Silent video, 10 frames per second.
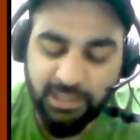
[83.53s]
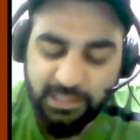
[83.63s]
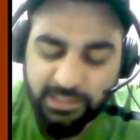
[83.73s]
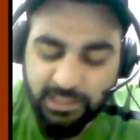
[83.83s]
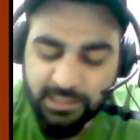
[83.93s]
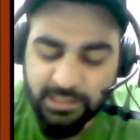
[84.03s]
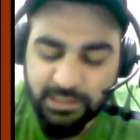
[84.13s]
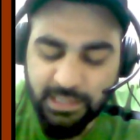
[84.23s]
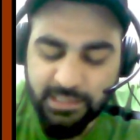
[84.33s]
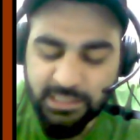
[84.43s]
these things,
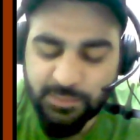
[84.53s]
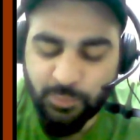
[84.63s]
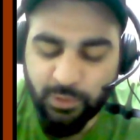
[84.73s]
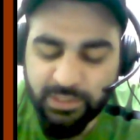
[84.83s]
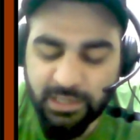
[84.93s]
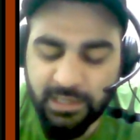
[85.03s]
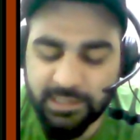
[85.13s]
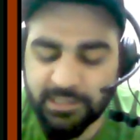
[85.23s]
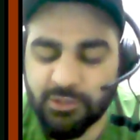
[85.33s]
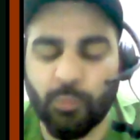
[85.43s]
there is this poor generalization.